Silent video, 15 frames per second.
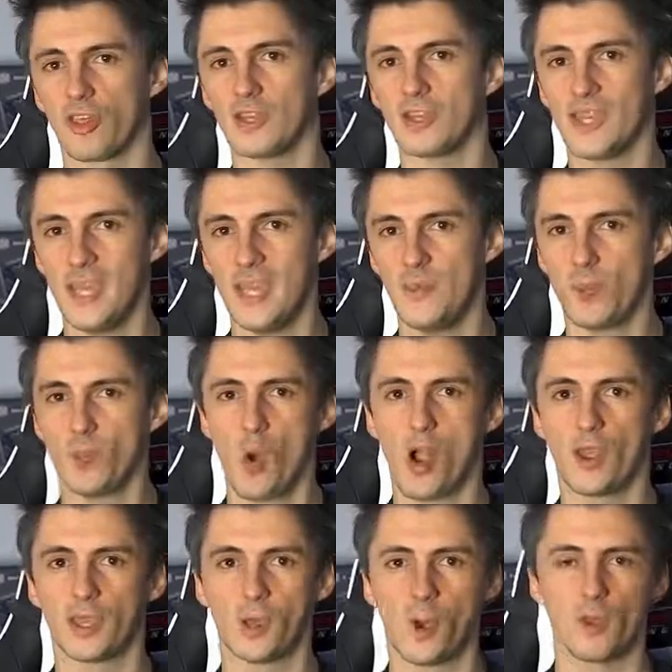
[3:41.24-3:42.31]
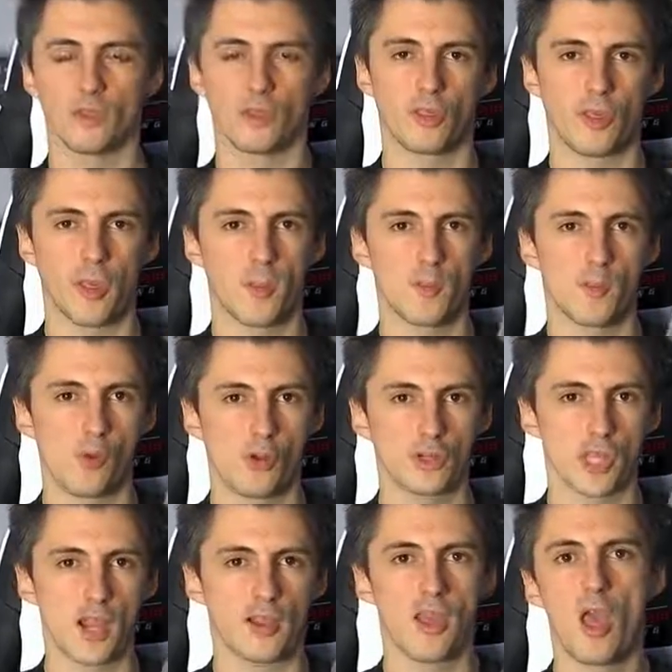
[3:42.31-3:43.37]
and keep working on the same
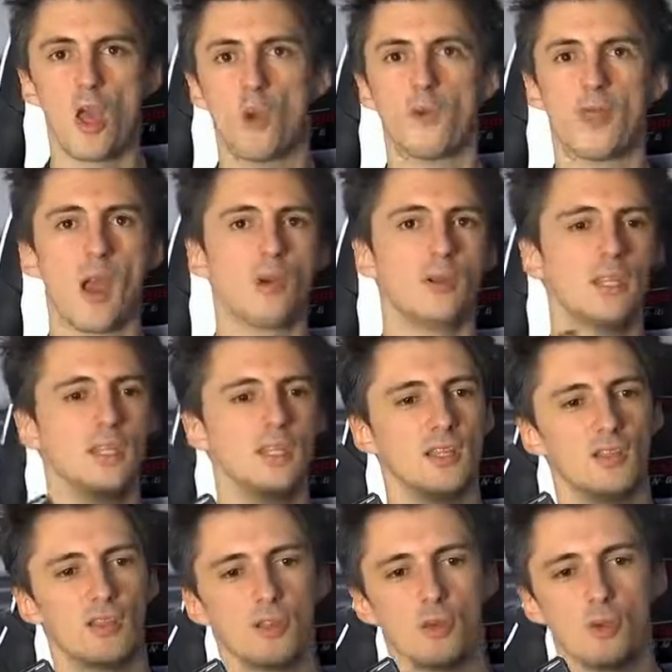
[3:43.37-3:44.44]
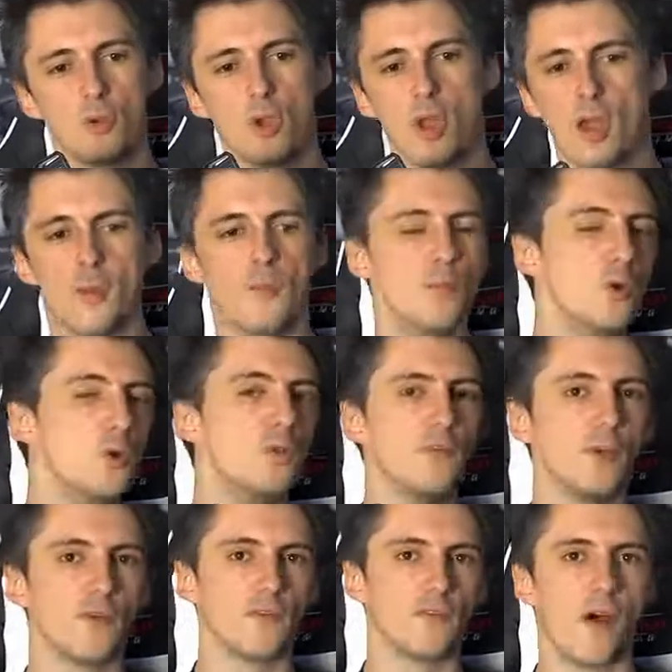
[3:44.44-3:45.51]
project without needing to move
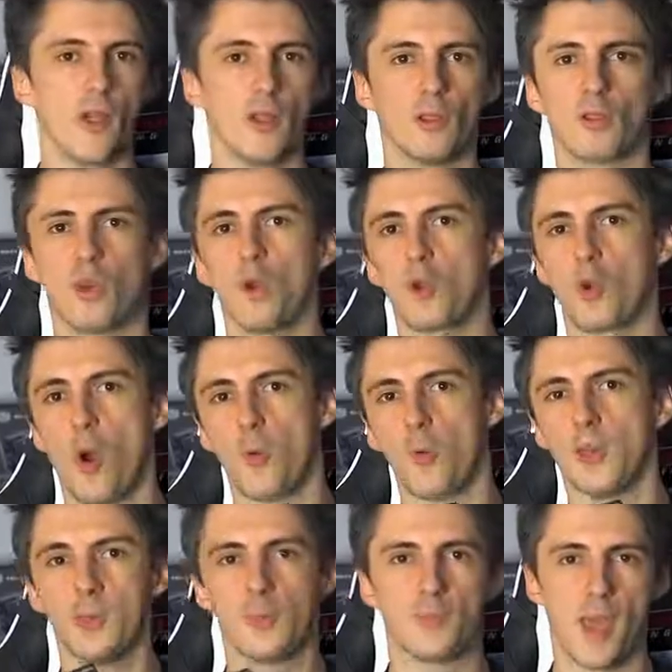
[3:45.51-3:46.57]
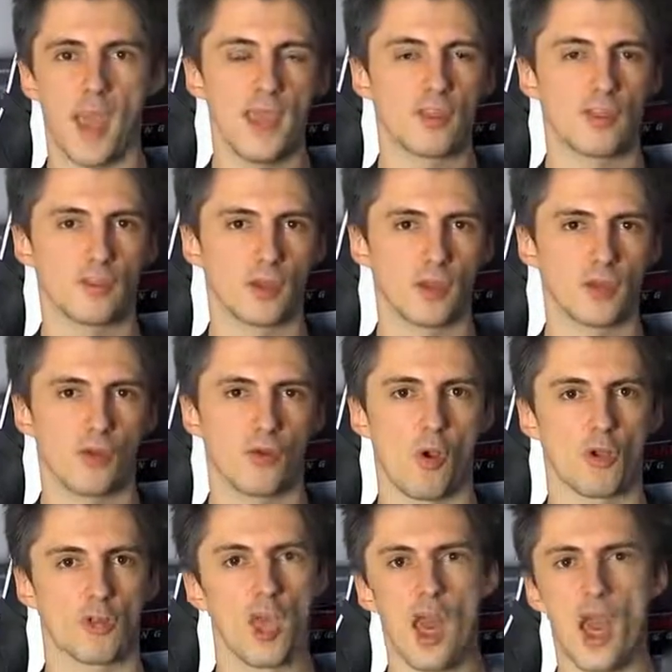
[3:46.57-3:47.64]
your files or copy and paste things
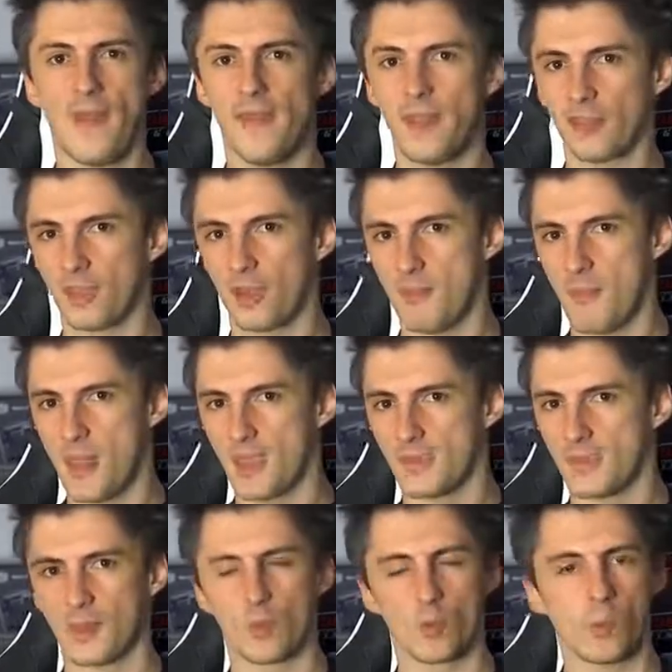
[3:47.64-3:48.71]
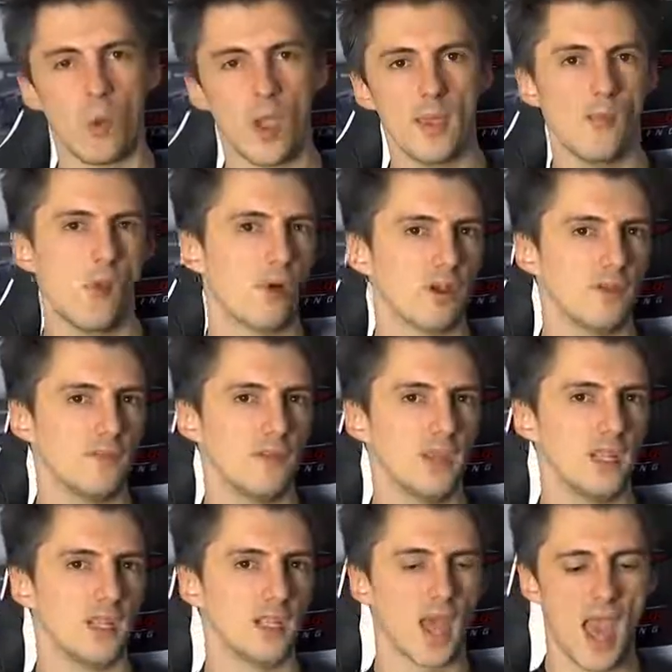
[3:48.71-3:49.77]
across. And that's going to make things way more
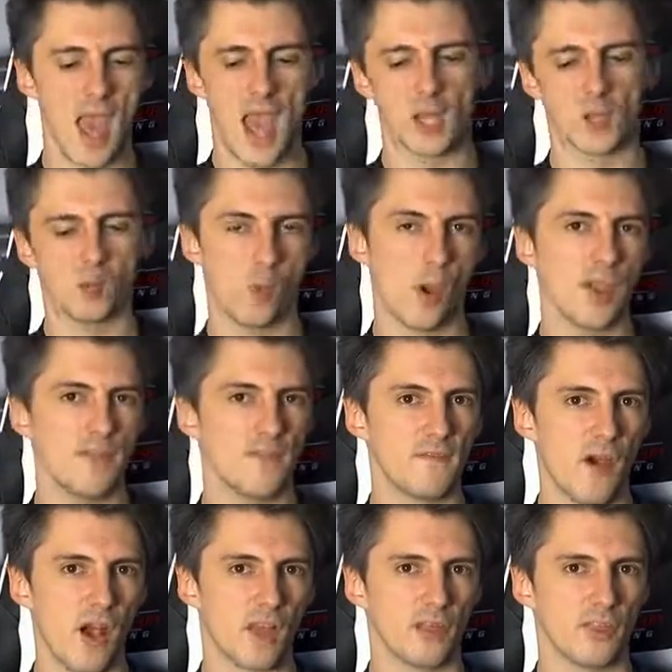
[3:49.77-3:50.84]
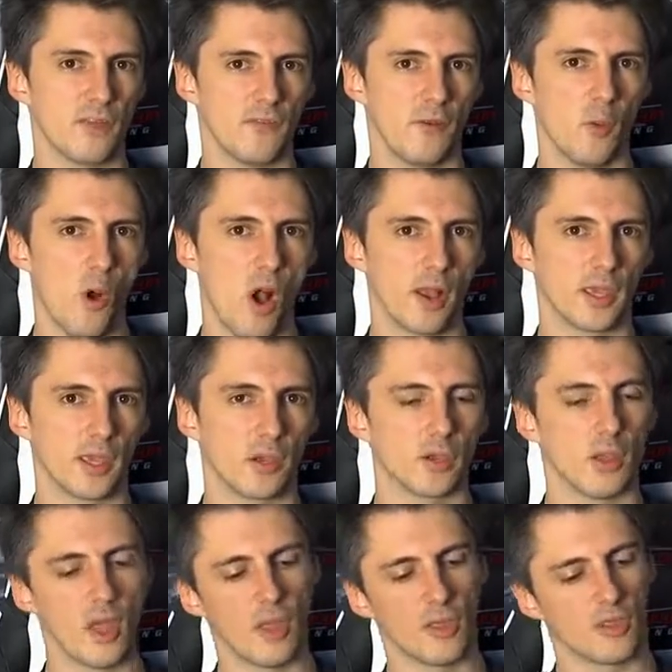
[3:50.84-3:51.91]
convenient and way faster for working on.
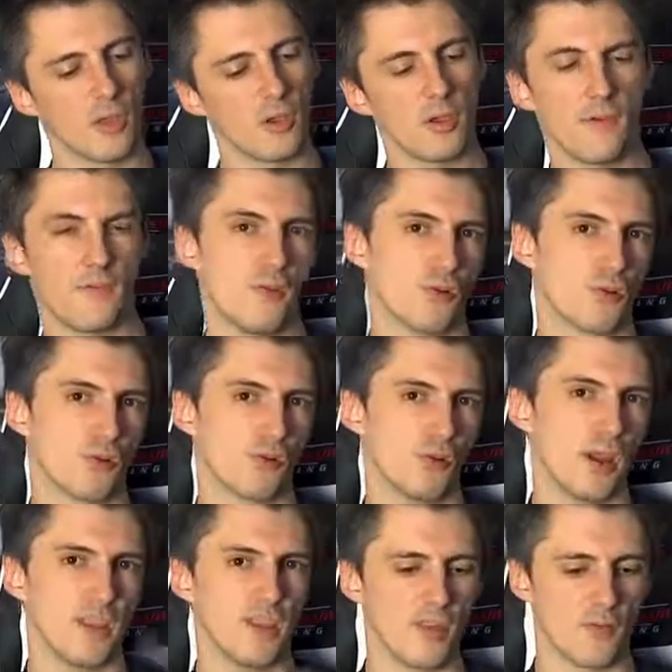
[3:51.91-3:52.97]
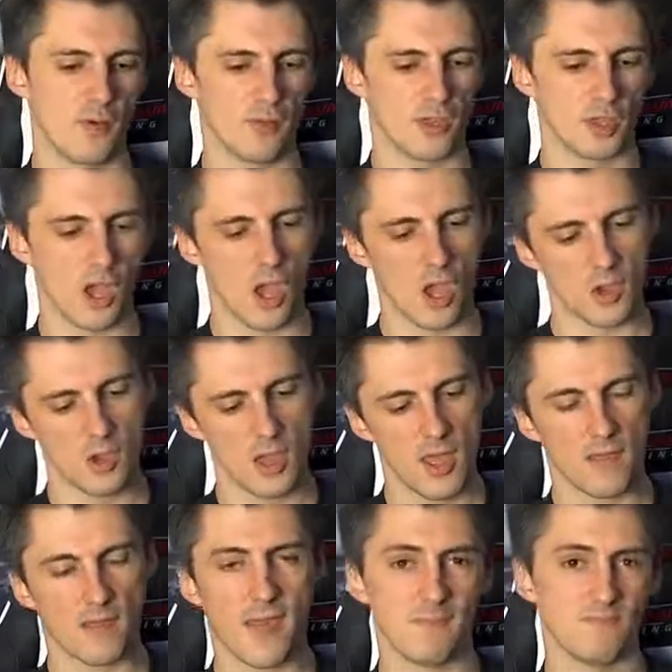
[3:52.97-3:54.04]
So if you're a creative on the go,
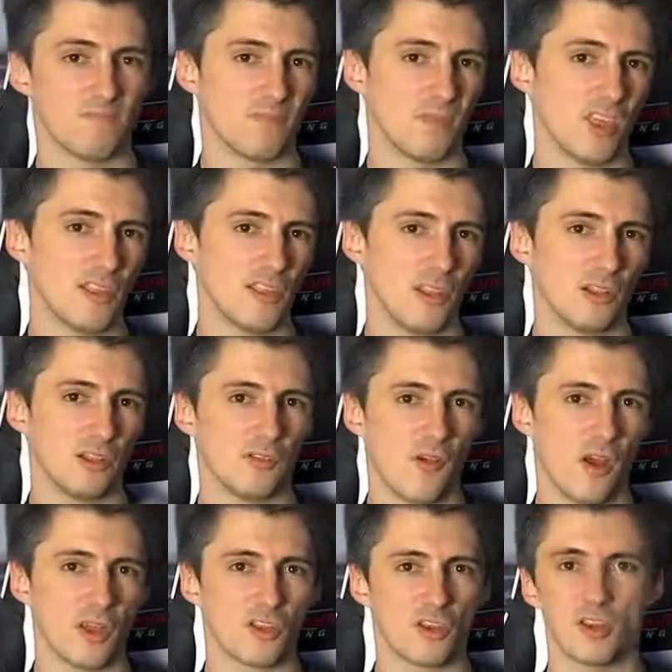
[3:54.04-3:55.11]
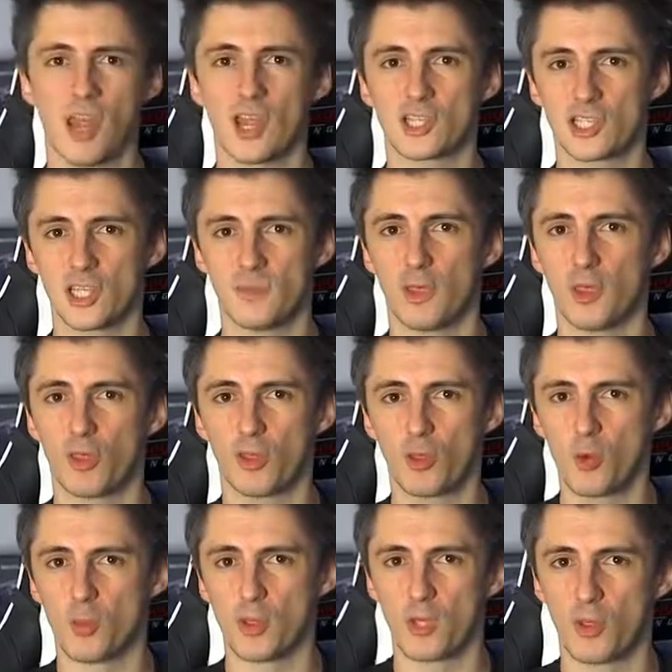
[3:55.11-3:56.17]
then this little device could actually be
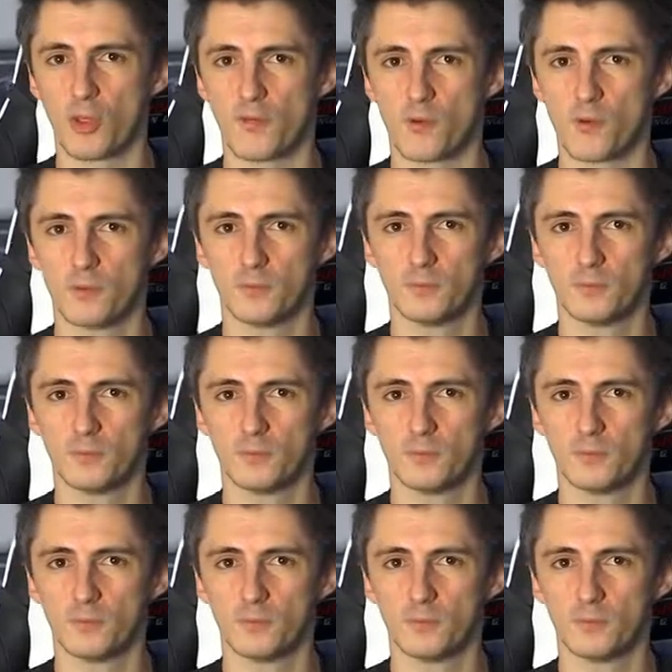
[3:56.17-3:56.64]
super useful.